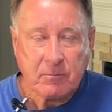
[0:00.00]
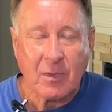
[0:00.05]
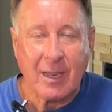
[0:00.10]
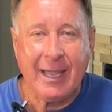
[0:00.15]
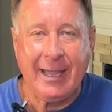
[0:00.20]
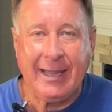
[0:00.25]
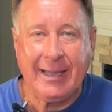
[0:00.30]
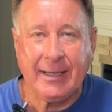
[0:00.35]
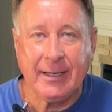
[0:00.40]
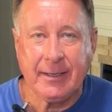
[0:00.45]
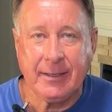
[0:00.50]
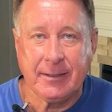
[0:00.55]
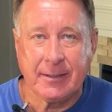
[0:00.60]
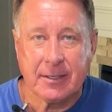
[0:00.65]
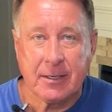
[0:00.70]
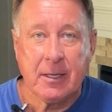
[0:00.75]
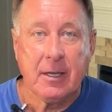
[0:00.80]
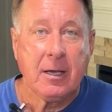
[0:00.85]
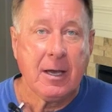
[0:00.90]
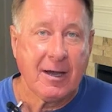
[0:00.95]
And
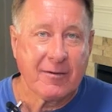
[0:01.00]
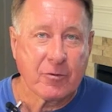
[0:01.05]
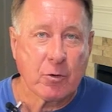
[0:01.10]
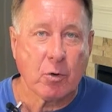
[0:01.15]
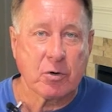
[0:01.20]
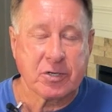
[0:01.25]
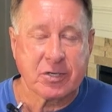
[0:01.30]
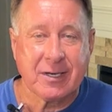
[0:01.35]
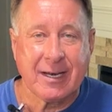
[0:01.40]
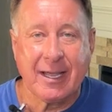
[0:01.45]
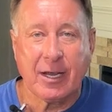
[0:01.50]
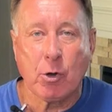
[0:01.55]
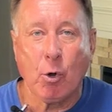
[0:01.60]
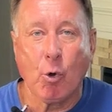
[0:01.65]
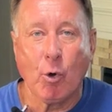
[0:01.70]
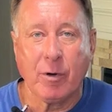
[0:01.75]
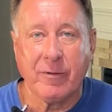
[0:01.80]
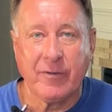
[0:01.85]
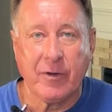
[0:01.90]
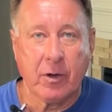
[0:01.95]
of course, Lake
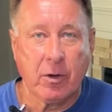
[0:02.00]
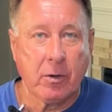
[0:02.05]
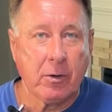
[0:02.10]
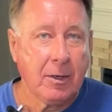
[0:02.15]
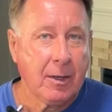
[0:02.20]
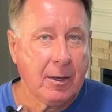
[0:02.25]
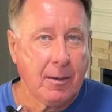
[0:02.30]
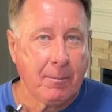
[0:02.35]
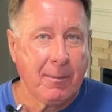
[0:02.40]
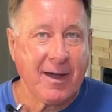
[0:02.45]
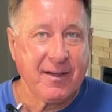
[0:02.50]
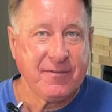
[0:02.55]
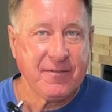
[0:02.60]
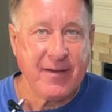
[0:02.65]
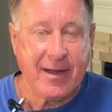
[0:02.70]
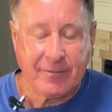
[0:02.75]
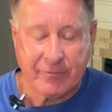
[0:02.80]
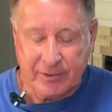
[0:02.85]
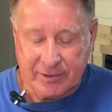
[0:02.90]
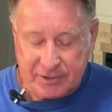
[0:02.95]
Oroville, my
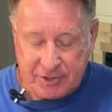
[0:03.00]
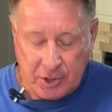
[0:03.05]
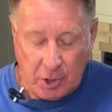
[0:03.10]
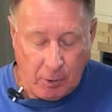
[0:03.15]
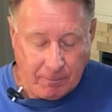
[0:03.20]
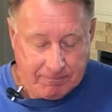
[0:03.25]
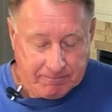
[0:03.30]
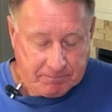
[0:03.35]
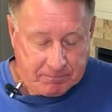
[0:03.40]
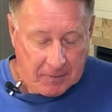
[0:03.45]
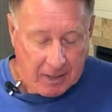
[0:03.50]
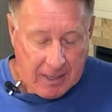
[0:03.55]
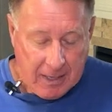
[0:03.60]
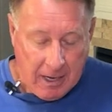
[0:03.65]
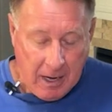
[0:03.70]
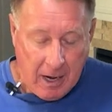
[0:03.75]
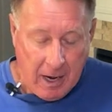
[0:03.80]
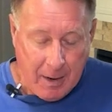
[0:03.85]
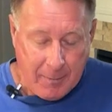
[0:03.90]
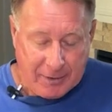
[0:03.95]
favorite. So
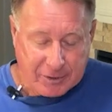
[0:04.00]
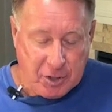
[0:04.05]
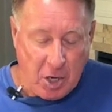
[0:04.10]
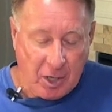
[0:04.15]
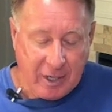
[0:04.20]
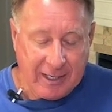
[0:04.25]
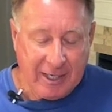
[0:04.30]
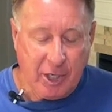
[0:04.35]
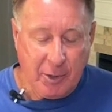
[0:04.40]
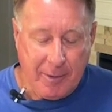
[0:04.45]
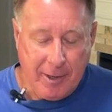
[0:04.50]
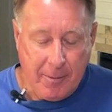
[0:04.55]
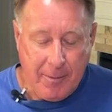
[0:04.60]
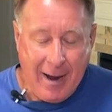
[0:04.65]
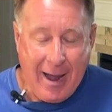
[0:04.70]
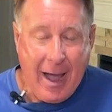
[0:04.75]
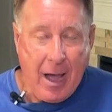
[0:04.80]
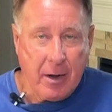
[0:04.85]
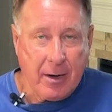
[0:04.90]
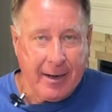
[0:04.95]
I'm gonna talk a little bit
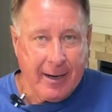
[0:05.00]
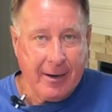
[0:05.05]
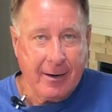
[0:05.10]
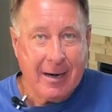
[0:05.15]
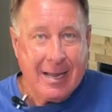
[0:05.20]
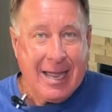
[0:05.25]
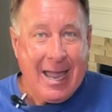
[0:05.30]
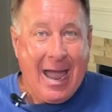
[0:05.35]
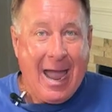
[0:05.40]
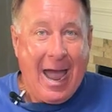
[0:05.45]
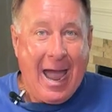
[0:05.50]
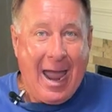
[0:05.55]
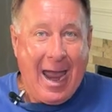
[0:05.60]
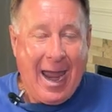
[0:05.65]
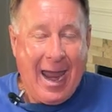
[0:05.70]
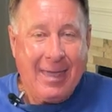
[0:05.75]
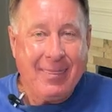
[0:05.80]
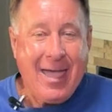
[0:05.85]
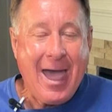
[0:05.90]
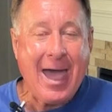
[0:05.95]
about here,
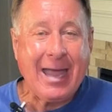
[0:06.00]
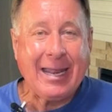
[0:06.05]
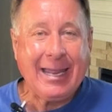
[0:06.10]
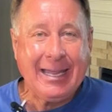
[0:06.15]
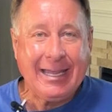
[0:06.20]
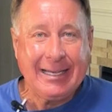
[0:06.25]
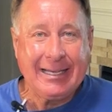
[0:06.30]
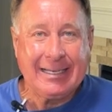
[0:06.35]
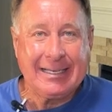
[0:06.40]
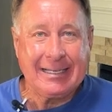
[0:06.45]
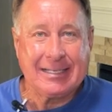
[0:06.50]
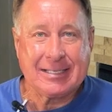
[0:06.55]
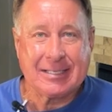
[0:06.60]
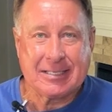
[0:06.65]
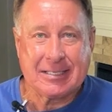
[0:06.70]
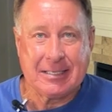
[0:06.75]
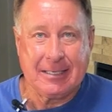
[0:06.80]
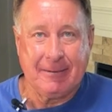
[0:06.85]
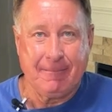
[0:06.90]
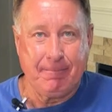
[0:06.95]
and that
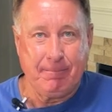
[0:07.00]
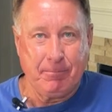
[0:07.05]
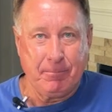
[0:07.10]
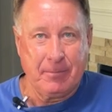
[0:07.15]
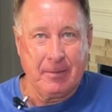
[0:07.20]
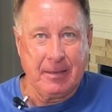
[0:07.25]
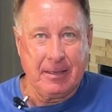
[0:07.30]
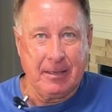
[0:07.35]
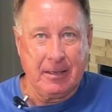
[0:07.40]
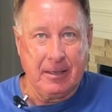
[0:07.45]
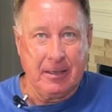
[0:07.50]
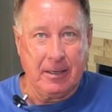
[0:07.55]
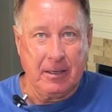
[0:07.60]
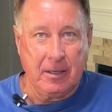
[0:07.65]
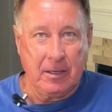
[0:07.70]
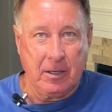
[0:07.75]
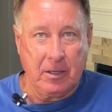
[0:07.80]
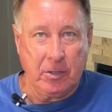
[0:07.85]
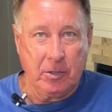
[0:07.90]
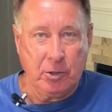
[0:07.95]
is,
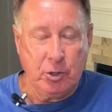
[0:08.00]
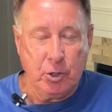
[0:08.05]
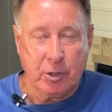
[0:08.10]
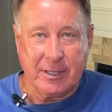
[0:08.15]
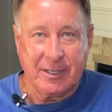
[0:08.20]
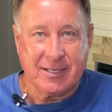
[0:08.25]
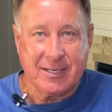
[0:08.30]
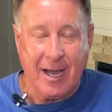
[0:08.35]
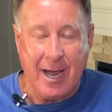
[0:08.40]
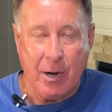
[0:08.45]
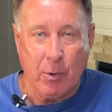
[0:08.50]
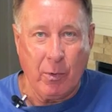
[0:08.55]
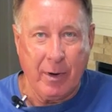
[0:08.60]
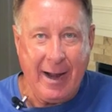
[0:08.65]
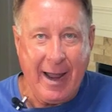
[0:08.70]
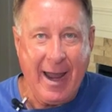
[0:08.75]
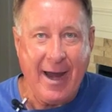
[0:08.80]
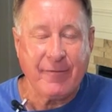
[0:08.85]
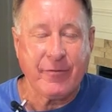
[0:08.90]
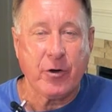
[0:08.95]
you can tie
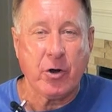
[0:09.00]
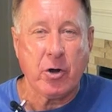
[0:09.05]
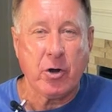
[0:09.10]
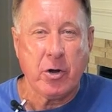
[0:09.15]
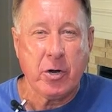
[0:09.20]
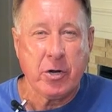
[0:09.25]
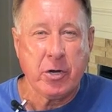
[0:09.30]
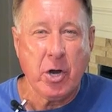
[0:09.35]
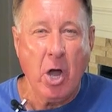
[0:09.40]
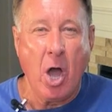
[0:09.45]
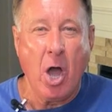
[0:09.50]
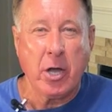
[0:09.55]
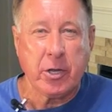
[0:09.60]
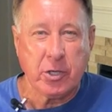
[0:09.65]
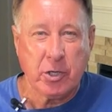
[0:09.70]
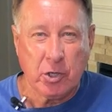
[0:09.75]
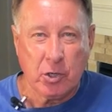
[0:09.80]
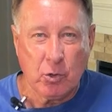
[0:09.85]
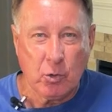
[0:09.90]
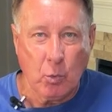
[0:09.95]
whatever
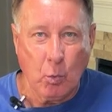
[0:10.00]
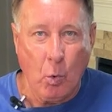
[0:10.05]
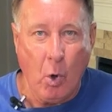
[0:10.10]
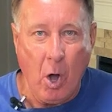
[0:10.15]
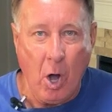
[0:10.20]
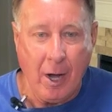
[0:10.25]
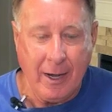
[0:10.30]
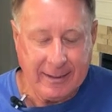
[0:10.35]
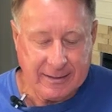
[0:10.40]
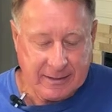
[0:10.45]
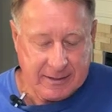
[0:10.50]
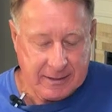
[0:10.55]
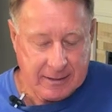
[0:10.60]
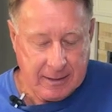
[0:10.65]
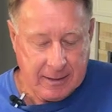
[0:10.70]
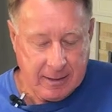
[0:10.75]
knot you want,